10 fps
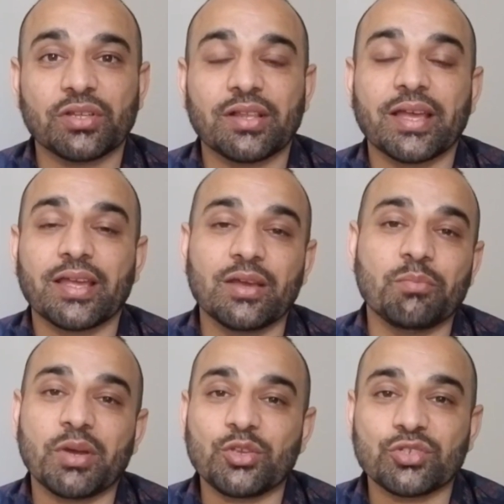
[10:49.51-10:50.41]
you like
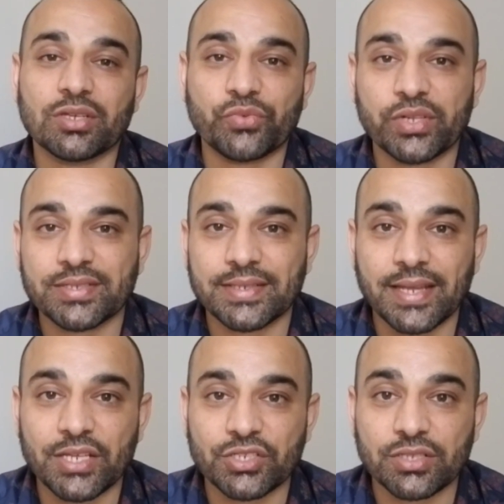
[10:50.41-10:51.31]
by using real estate
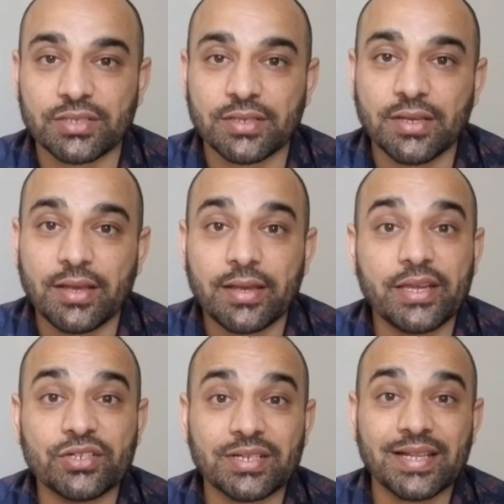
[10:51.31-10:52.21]
agent.
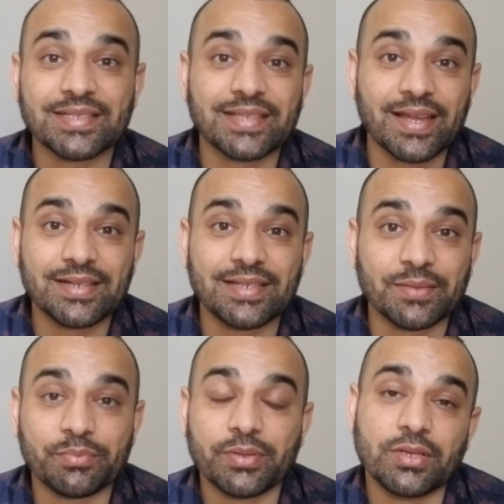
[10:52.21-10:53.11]
Here's an insider tip.